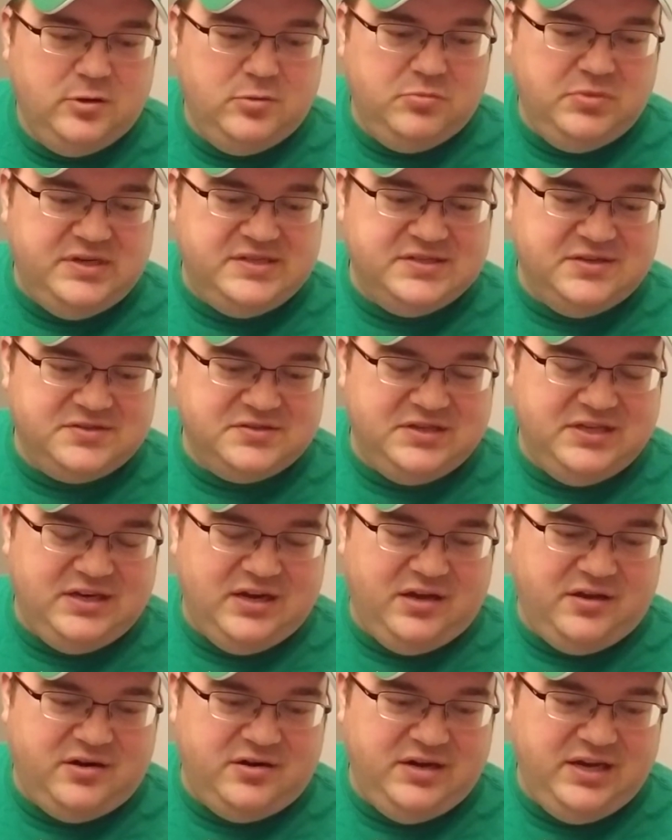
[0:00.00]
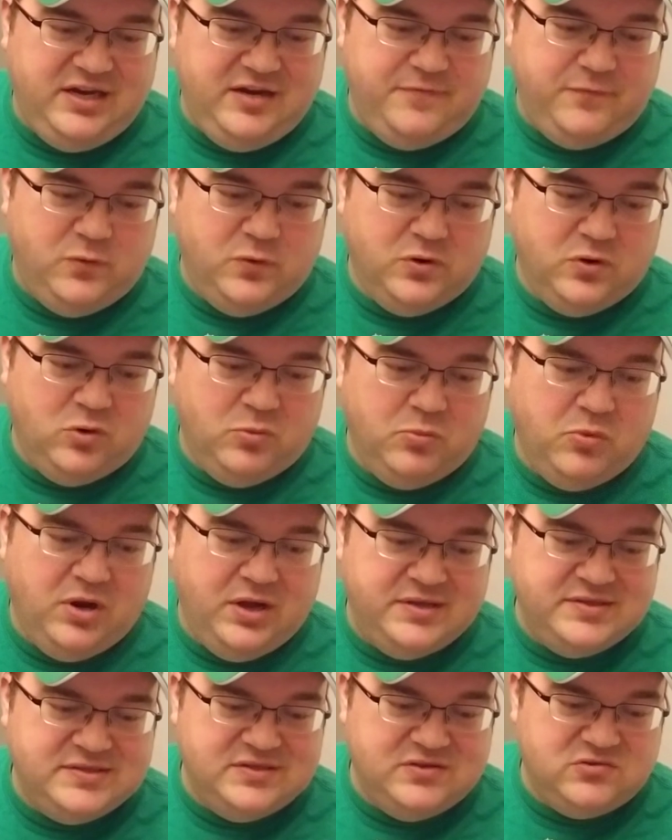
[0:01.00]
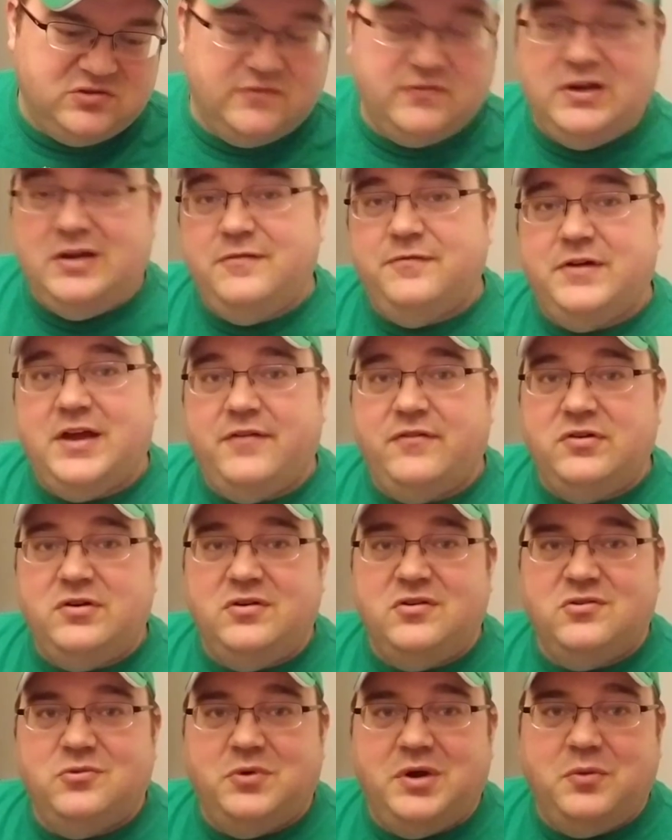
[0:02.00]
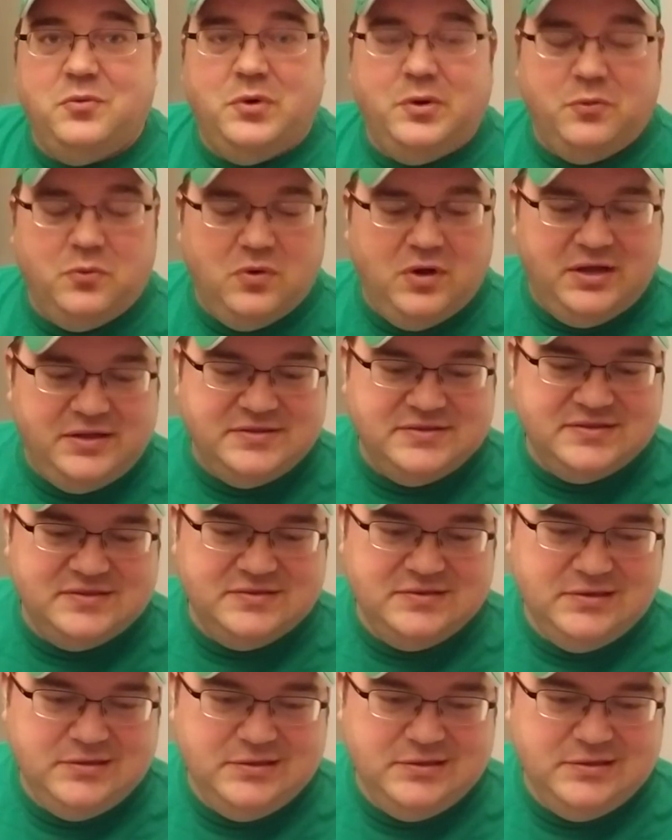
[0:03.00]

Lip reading: But he's also hit 184 home runs and driven in 521 runs.